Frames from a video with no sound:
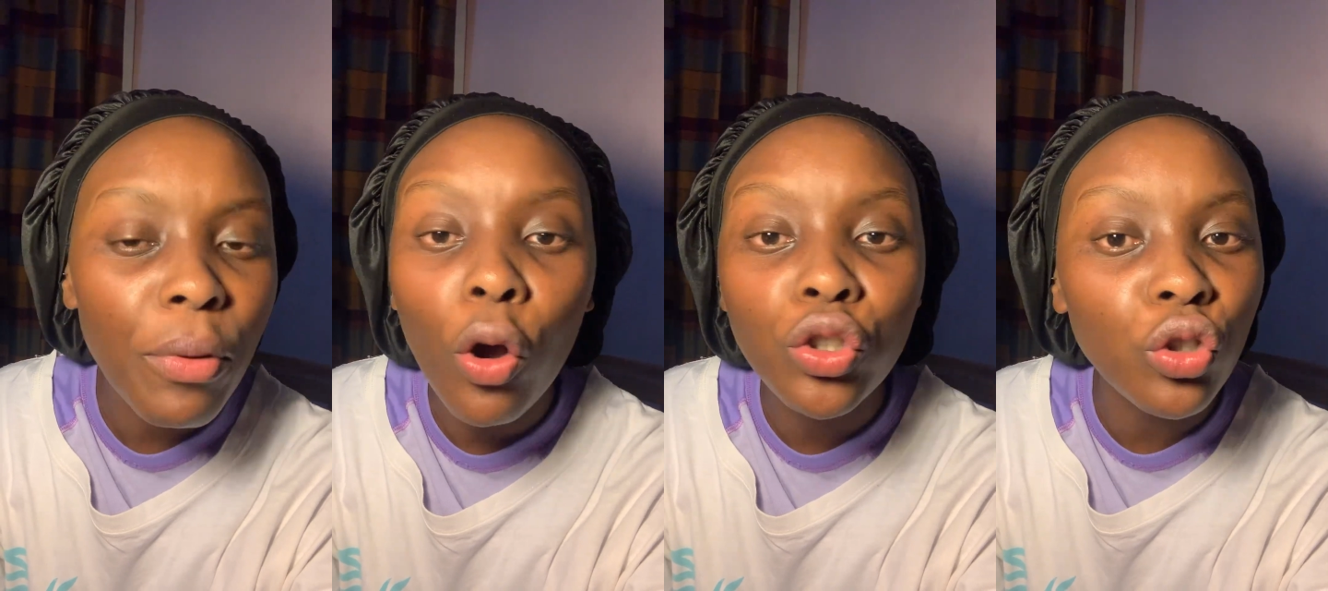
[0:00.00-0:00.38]

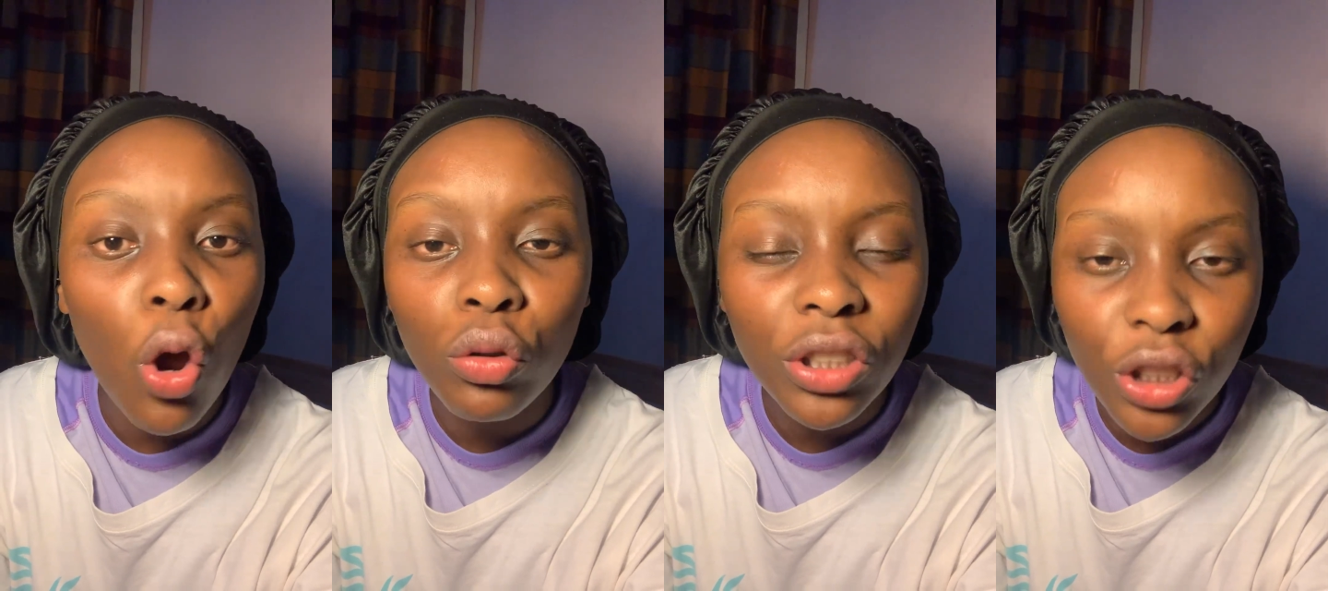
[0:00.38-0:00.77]
Because you
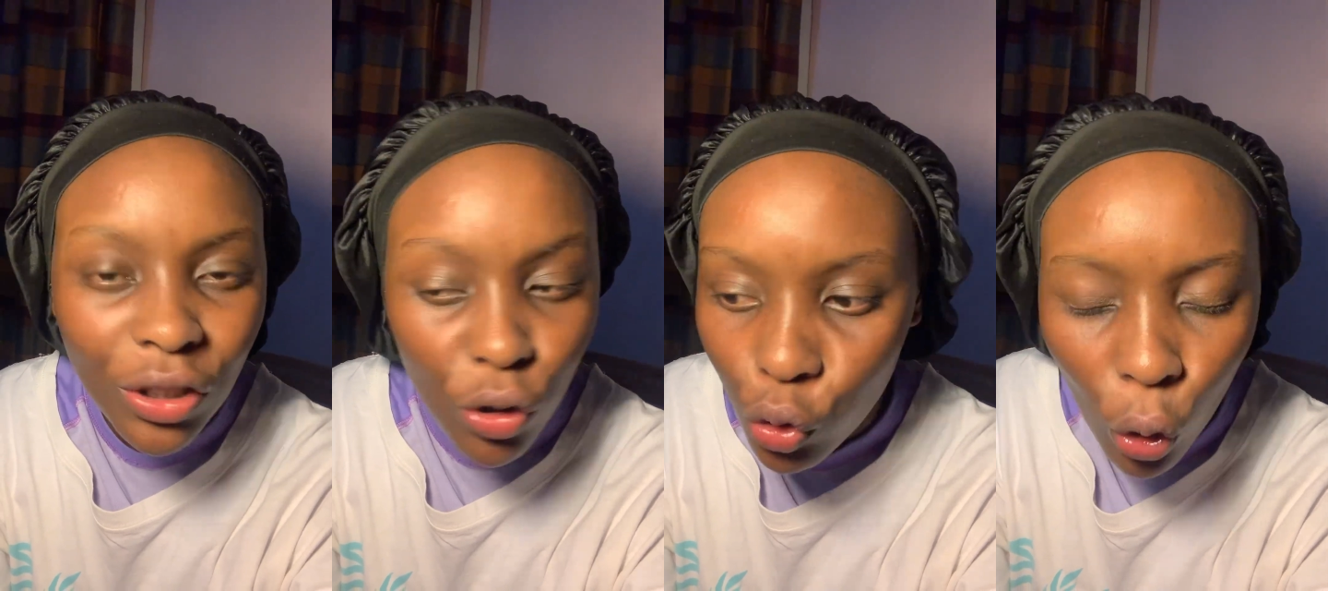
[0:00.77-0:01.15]

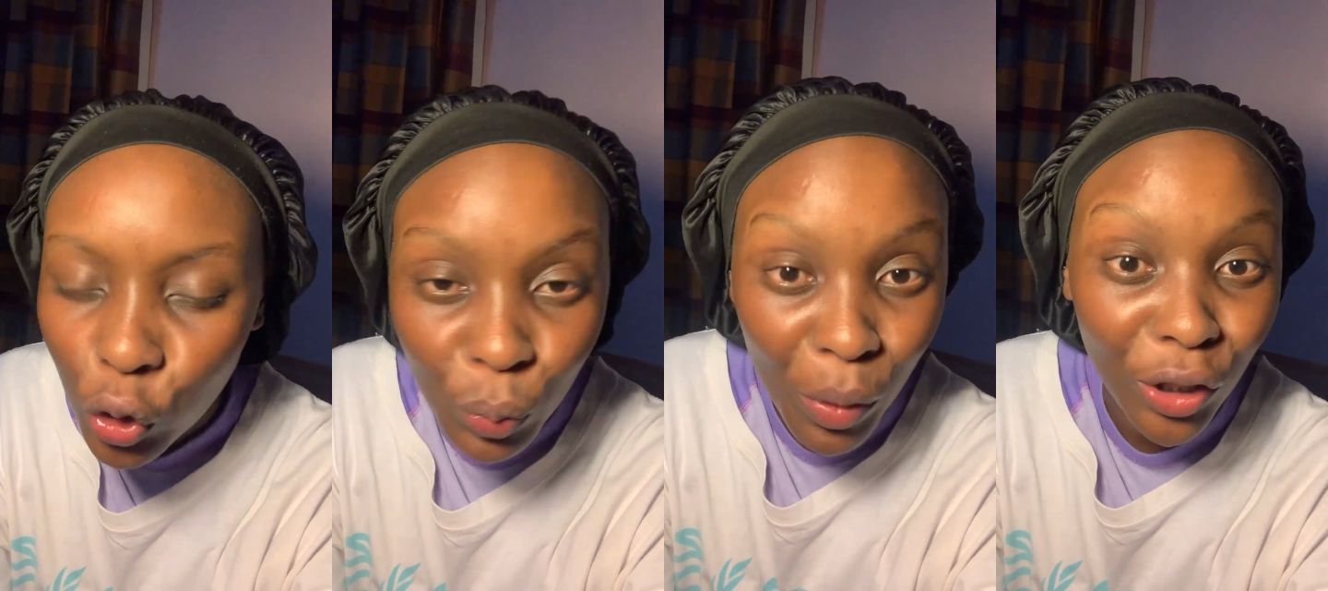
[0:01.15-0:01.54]

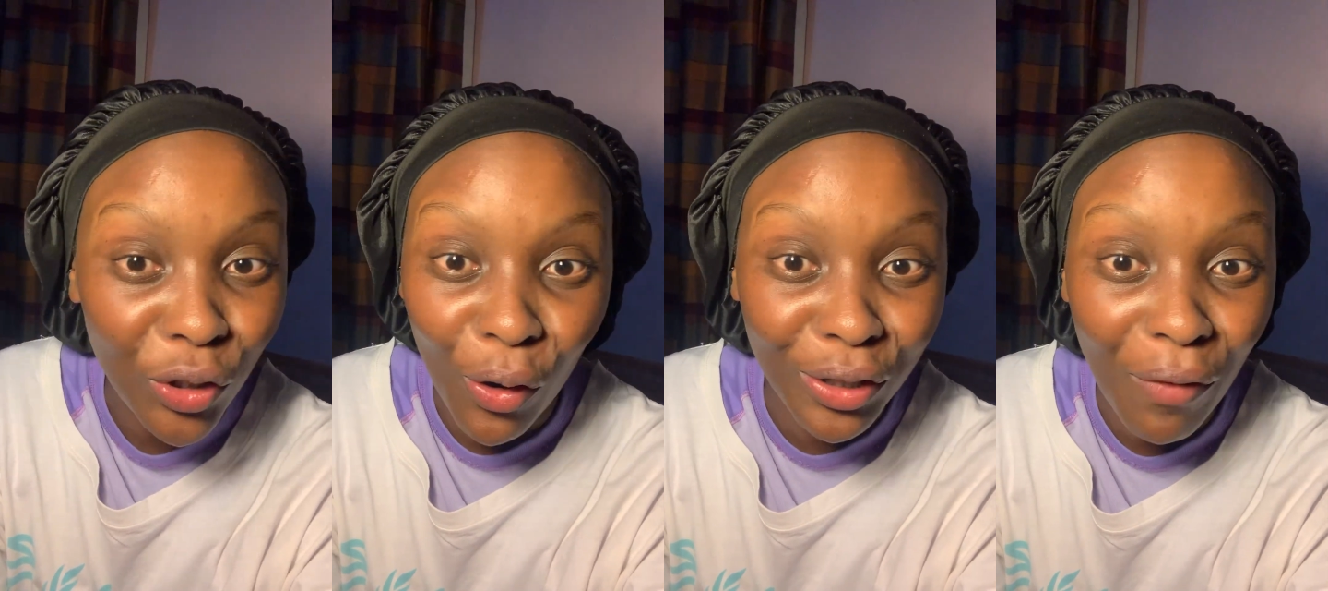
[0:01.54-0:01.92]
don't speak
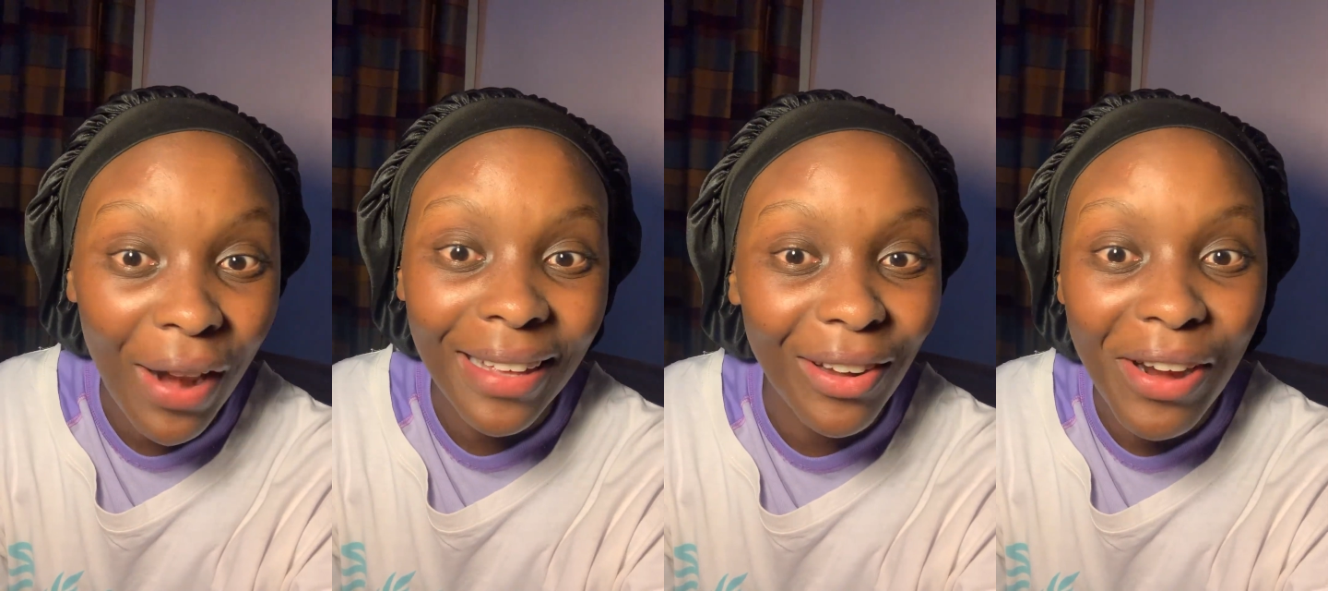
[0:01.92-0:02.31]
to yourself
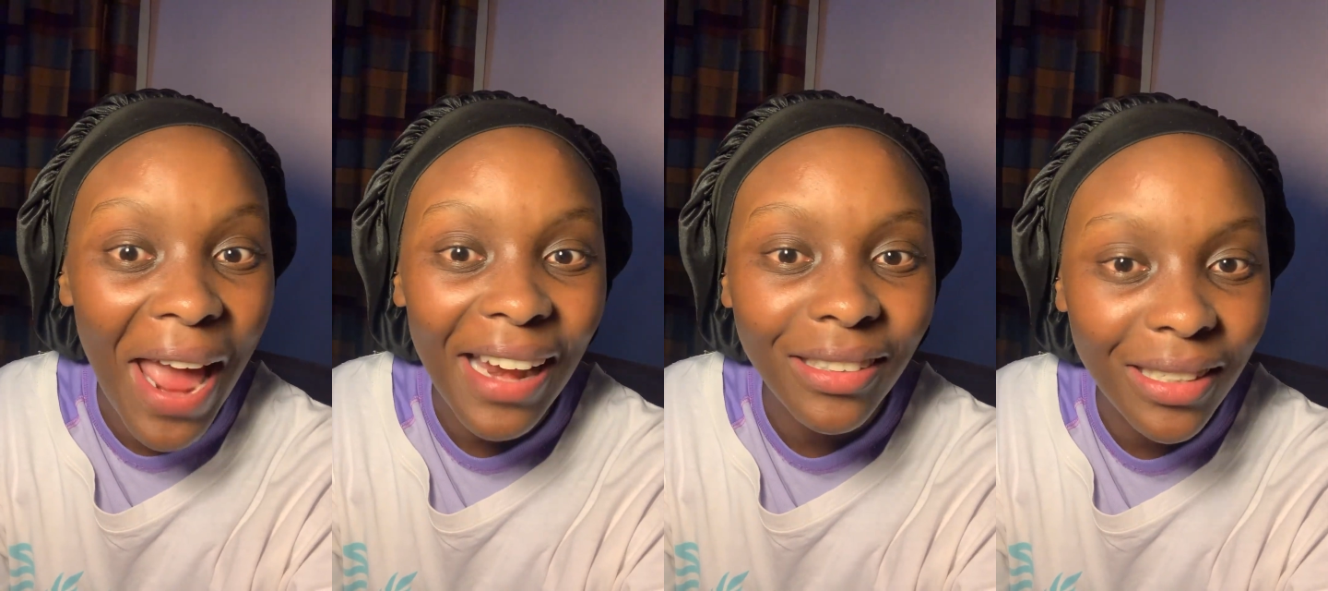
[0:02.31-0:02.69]
like the
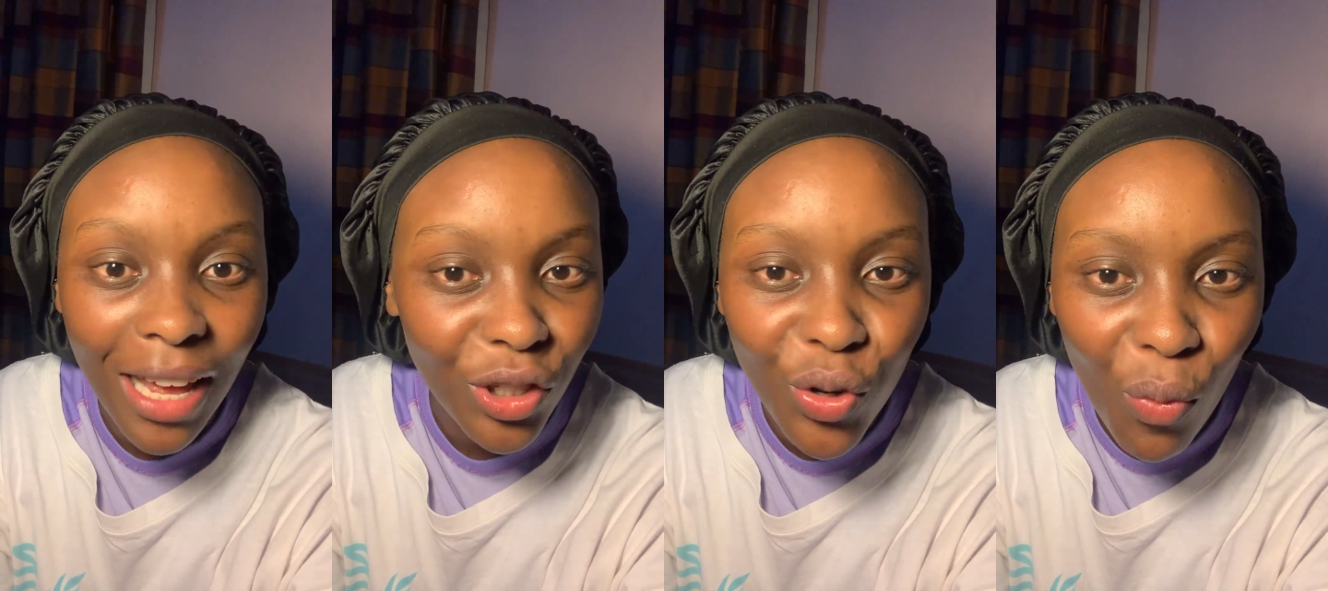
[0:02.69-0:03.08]
reality
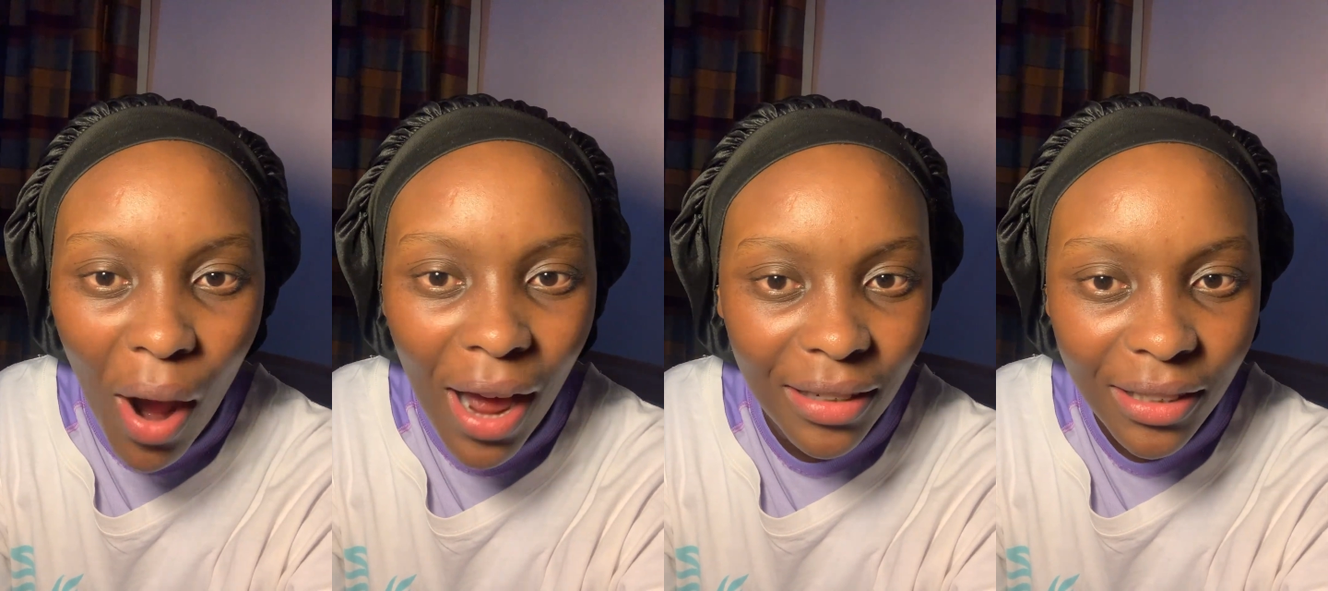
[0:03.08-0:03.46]
that you
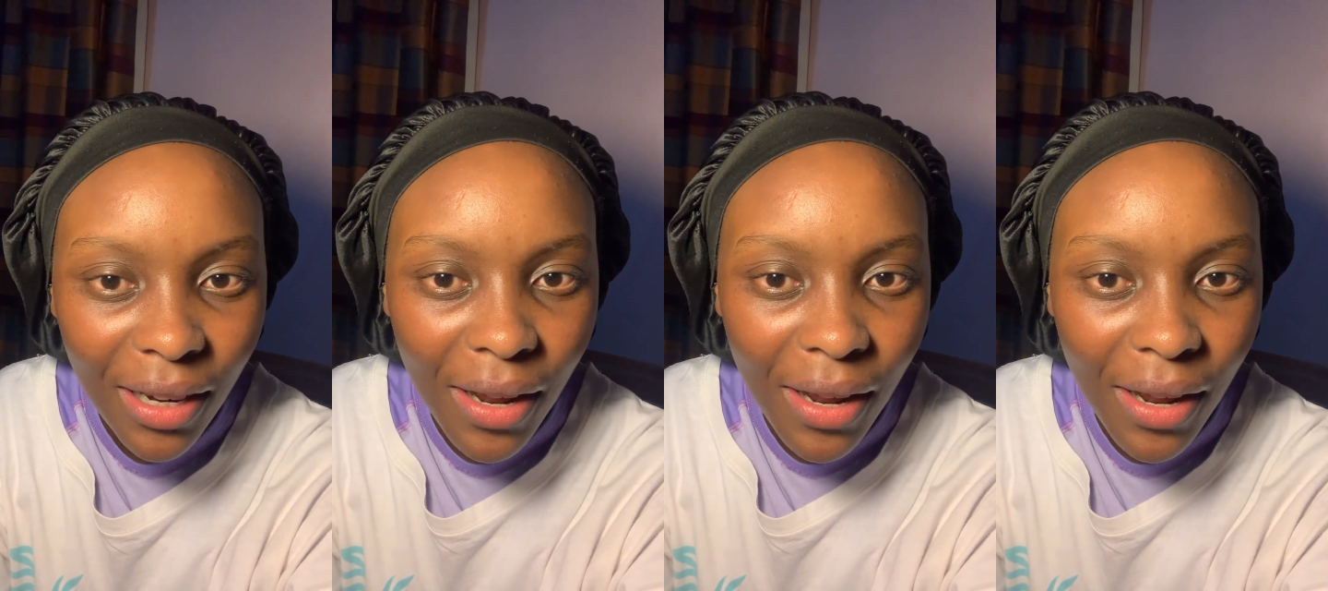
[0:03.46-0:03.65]
want.